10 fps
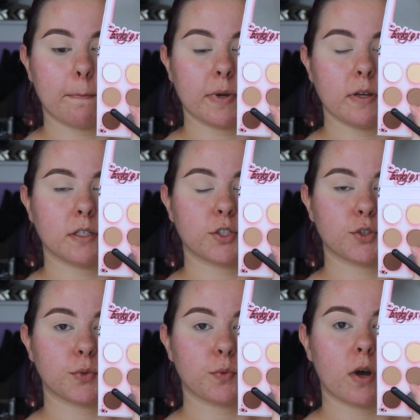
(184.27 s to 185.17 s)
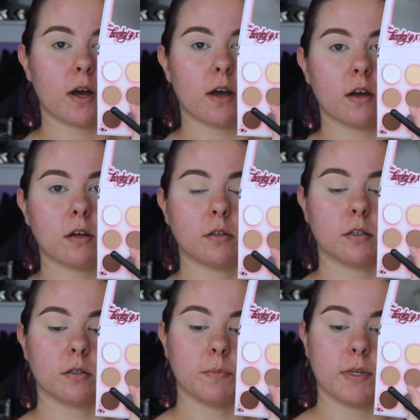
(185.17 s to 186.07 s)
Then we're going to go in
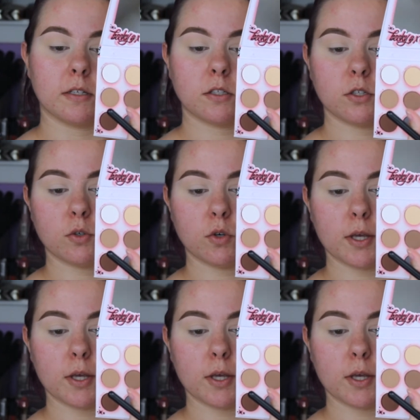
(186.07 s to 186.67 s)
next with the shade